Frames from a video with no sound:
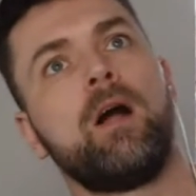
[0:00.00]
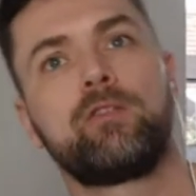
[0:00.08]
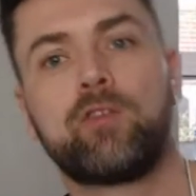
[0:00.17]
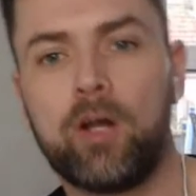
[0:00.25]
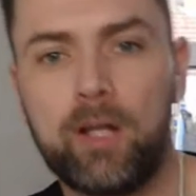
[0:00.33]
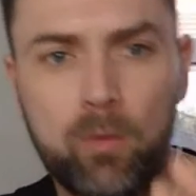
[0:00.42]

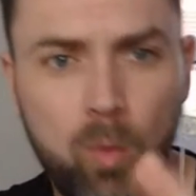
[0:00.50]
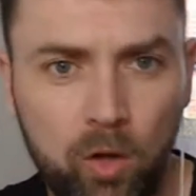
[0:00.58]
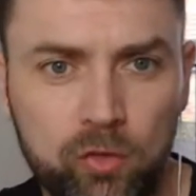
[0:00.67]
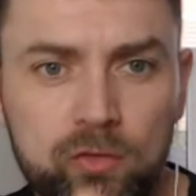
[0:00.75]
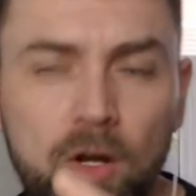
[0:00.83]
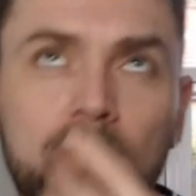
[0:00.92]
And Donny,
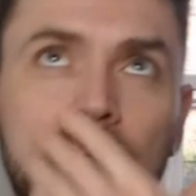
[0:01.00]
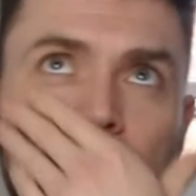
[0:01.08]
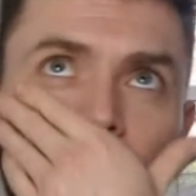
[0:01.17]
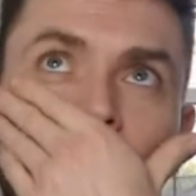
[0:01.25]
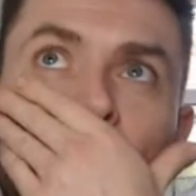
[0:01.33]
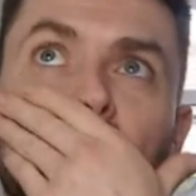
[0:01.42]
watch
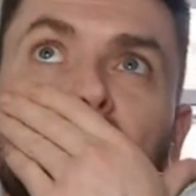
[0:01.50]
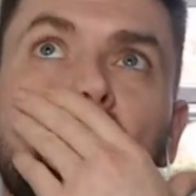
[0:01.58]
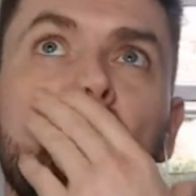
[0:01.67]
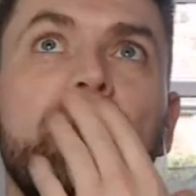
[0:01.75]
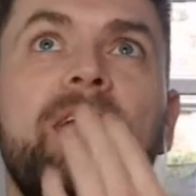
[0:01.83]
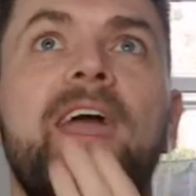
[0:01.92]
Donny's little
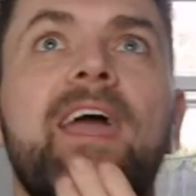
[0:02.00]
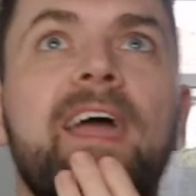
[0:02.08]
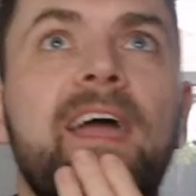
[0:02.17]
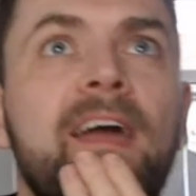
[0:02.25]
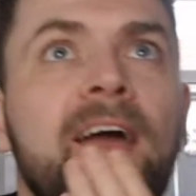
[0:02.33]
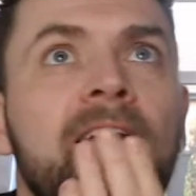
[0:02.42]
dummy
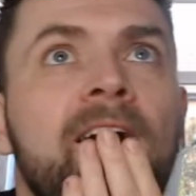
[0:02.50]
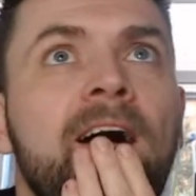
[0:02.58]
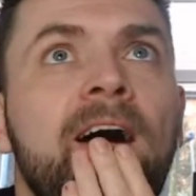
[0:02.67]
here.